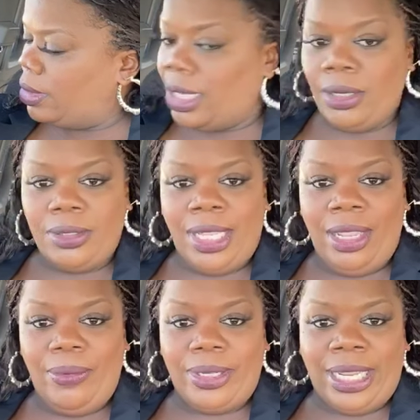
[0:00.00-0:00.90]
I know
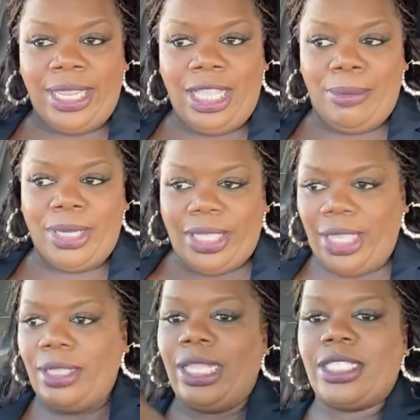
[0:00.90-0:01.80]
damn well they ain't coming
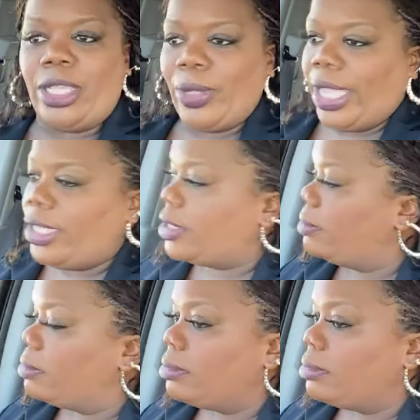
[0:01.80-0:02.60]
again. Let's go, guys.